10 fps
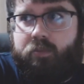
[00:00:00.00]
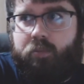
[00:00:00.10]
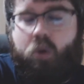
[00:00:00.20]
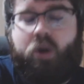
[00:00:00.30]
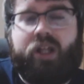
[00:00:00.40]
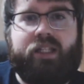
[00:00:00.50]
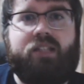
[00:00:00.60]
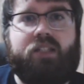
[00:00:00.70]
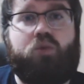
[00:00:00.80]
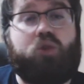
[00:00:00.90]
pointing to that
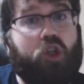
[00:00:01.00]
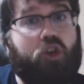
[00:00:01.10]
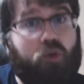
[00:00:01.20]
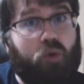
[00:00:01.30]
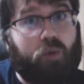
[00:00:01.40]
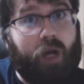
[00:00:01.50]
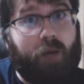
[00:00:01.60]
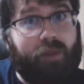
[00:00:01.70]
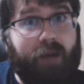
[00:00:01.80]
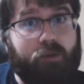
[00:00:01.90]
is like, well, so you were around
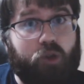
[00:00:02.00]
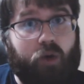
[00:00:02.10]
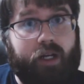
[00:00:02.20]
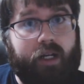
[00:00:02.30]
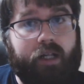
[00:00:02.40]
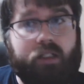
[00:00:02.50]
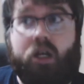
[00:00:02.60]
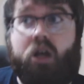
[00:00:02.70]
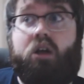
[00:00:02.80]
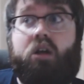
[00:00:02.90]
when that was created. And, he's
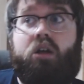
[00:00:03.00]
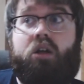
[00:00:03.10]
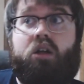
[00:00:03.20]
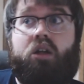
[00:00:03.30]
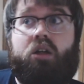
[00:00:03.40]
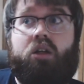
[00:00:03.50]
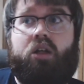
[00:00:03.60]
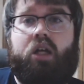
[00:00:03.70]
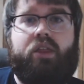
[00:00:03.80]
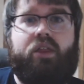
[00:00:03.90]
like, oh.
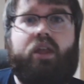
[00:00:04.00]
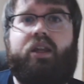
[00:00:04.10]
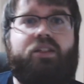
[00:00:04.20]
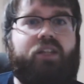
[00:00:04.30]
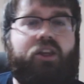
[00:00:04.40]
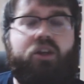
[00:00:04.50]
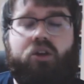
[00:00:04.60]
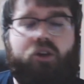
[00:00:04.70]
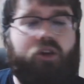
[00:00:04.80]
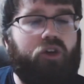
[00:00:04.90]
And then he's like, you know,
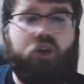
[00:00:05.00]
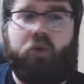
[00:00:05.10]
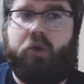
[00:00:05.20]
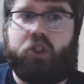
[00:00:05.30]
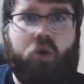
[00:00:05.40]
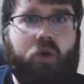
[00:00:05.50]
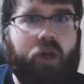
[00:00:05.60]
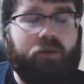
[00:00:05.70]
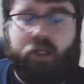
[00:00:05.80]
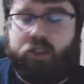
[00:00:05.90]
you don't know what you're
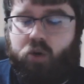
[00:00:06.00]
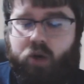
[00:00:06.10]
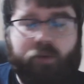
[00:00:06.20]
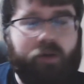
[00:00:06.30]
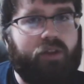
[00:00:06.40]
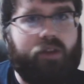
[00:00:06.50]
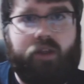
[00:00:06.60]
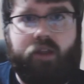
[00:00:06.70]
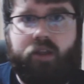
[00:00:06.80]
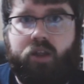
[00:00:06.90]
toying with, and
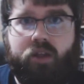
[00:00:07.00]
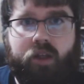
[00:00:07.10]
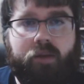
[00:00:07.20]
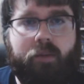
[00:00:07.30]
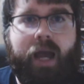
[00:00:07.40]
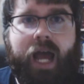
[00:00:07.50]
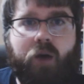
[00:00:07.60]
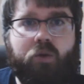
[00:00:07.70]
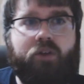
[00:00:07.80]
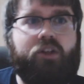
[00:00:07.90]
the
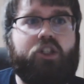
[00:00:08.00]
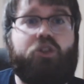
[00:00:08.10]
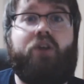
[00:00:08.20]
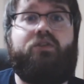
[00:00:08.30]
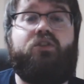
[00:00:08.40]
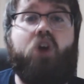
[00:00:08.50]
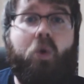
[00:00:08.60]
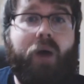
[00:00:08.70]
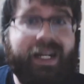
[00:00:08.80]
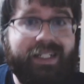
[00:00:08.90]
power of this, you have
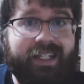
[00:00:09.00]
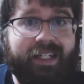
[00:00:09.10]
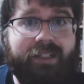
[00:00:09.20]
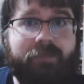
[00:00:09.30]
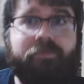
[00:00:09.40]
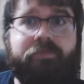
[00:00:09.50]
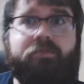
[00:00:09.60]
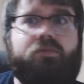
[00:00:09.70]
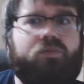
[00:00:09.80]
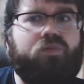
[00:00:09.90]
no idea.
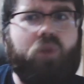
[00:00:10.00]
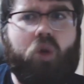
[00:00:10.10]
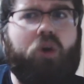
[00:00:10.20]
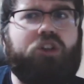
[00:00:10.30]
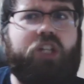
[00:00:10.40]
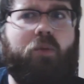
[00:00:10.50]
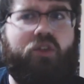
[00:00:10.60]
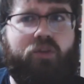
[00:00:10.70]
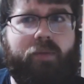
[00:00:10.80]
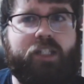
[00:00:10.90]
We also got more
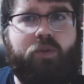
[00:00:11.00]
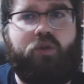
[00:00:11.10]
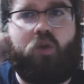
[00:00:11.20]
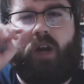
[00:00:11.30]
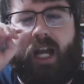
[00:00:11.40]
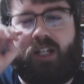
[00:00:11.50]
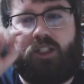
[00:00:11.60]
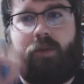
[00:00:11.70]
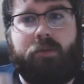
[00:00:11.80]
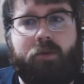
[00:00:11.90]
information before he actually
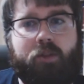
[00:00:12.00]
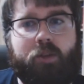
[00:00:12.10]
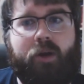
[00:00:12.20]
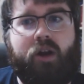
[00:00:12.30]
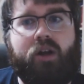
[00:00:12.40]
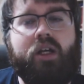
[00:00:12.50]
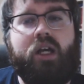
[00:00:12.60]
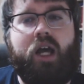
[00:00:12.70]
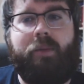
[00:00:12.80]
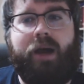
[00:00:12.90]
popped up the spirit
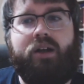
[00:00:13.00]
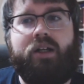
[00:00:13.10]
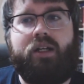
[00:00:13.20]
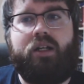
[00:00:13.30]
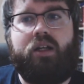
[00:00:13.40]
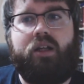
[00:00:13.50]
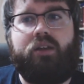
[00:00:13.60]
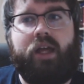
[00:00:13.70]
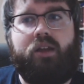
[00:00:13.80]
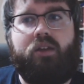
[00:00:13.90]
about that